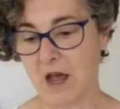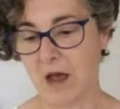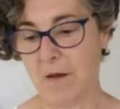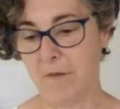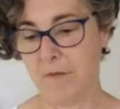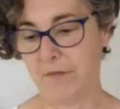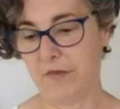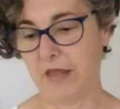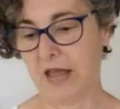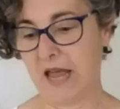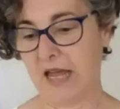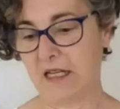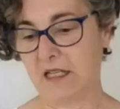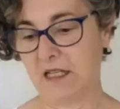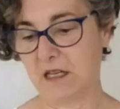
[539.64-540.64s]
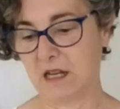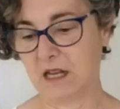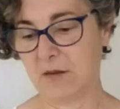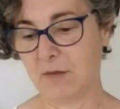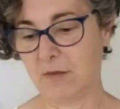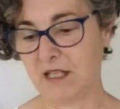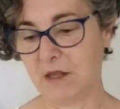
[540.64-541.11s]
and
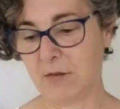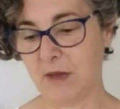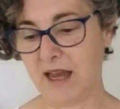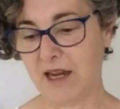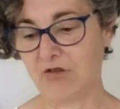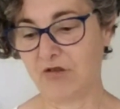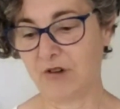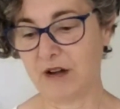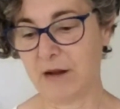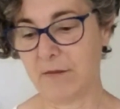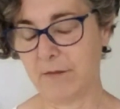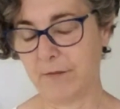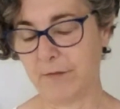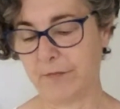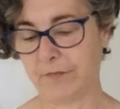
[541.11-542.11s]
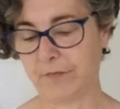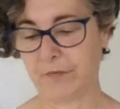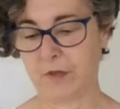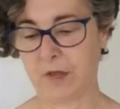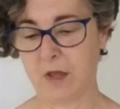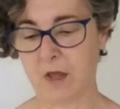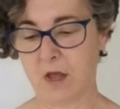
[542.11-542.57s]
it makes them angry.
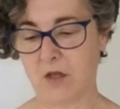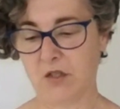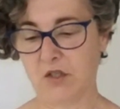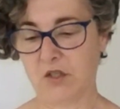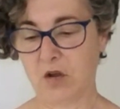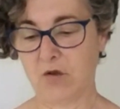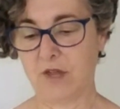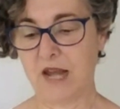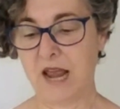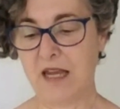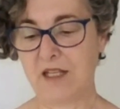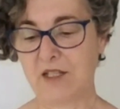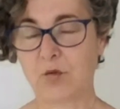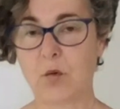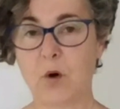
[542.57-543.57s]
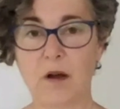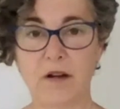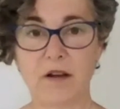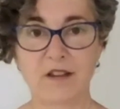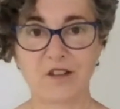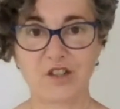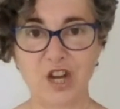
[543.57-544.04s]
So the next one,